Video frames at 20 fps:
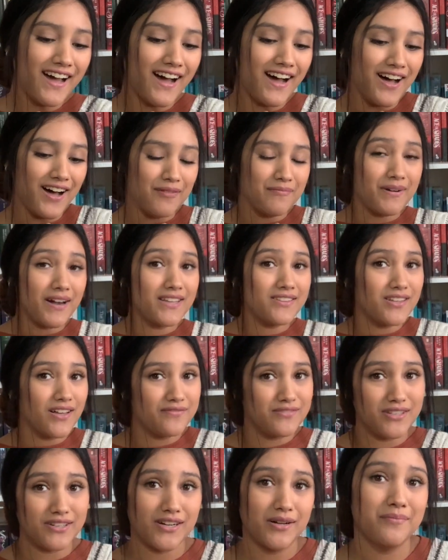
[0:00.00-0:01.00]
I
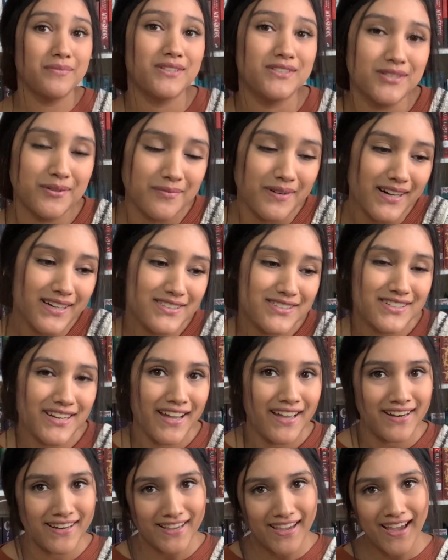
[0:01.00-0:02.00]
love their company so much.
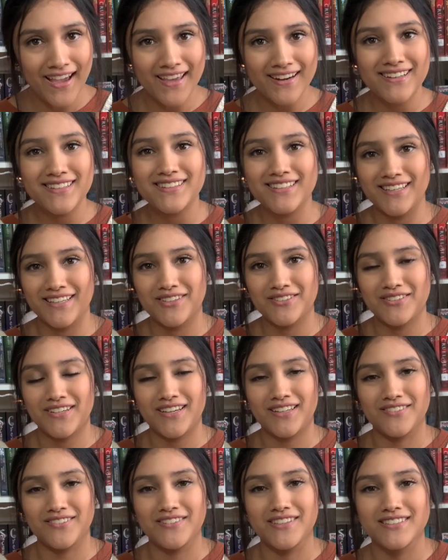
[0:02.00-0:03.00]
And again, thank you to
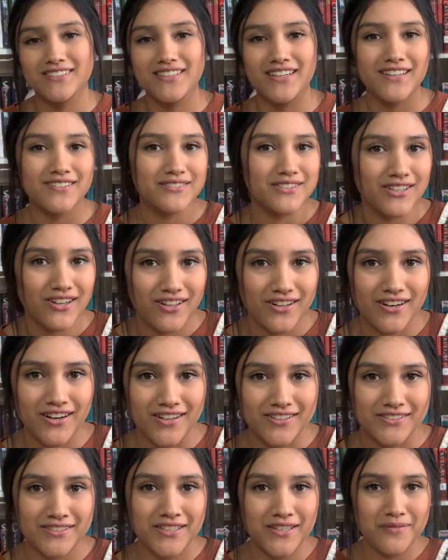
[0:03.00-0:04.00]
Ana Luisa. Y'all are
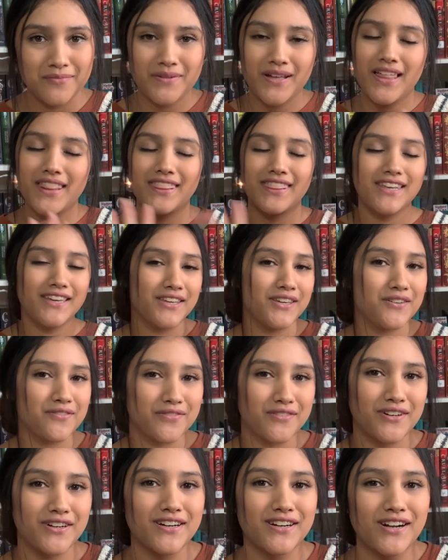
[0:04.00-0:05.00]
awesome. Thank you
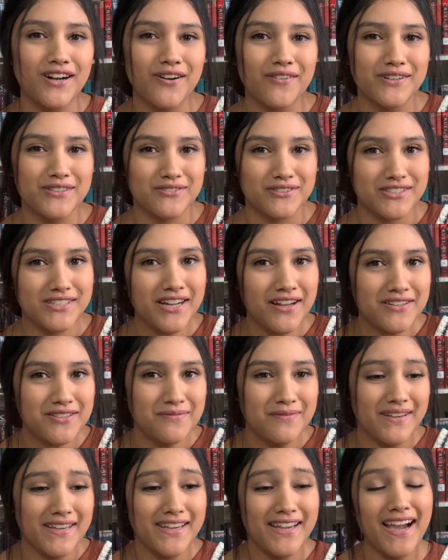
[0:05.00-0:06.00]
for always reaching out to
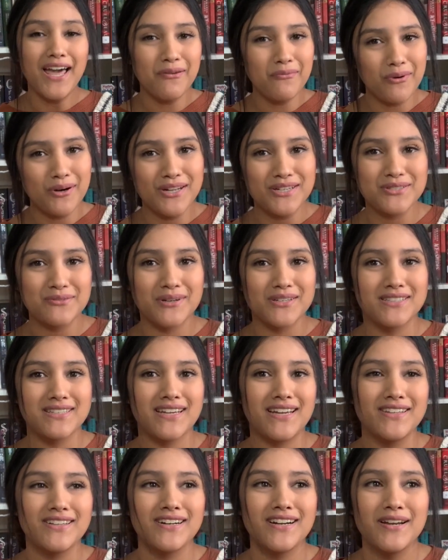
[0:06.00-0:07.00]
me and wanting to work
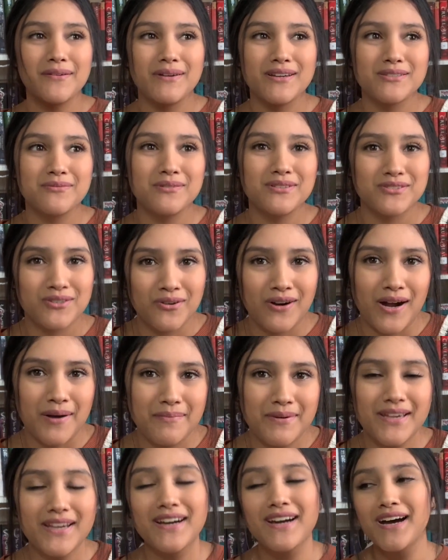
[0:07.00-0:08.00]
together. It makes me so
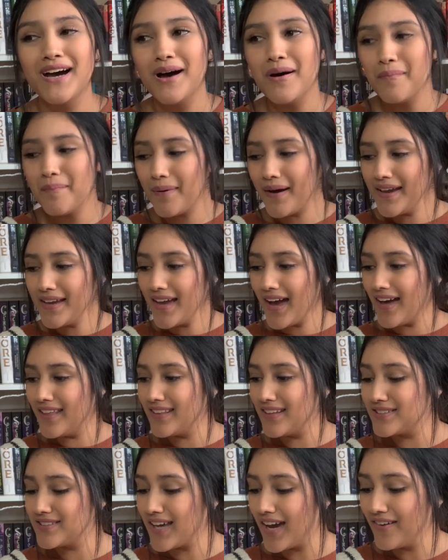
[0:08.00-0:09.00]
happy. But yeah,
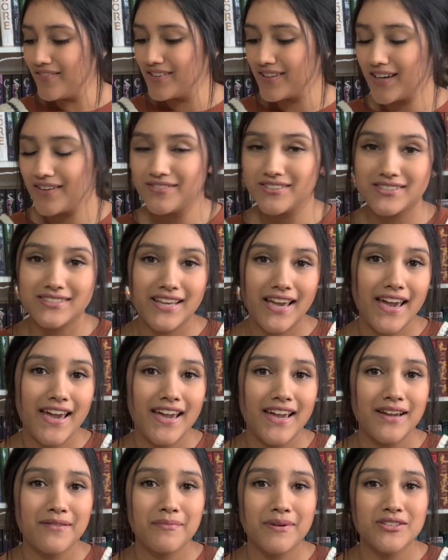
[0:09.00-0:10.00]
that's everything I have to
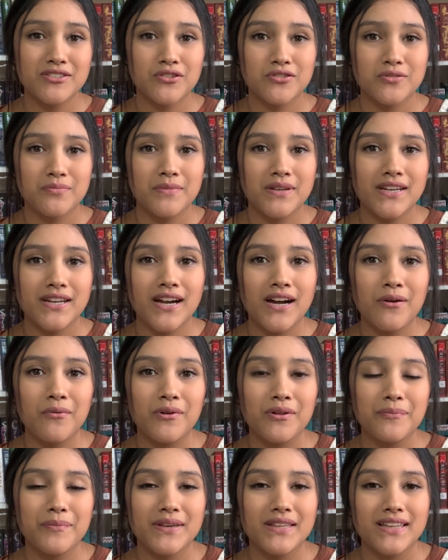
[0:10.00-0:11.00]
say. My social media
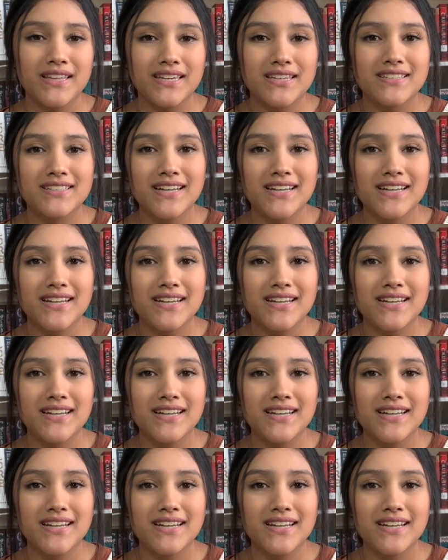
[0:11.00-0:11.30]
will be linked